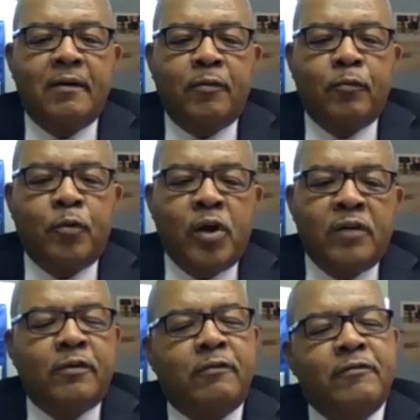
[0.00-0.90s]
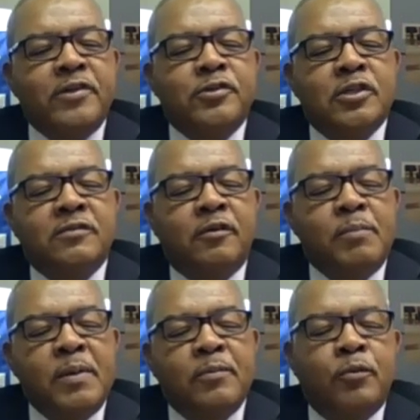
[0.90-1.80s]
one of our features for
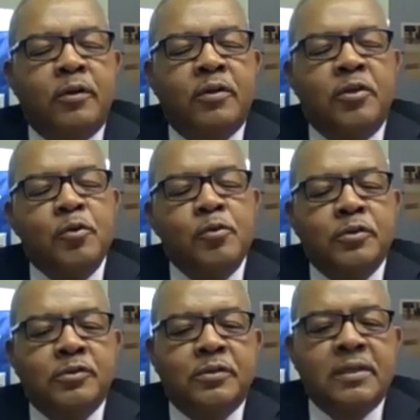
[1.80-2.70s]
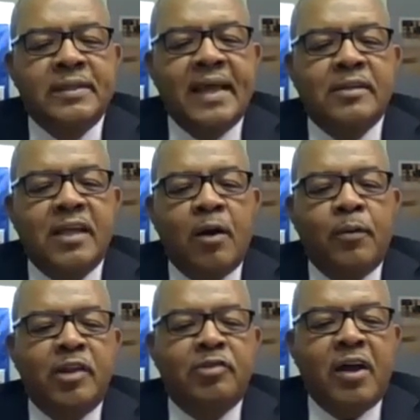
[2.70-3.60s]
people who are new to the downtown. When they
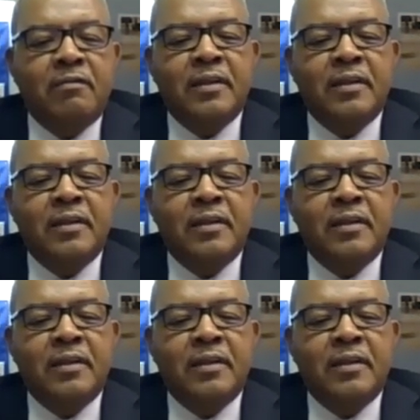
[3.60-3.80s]
travel,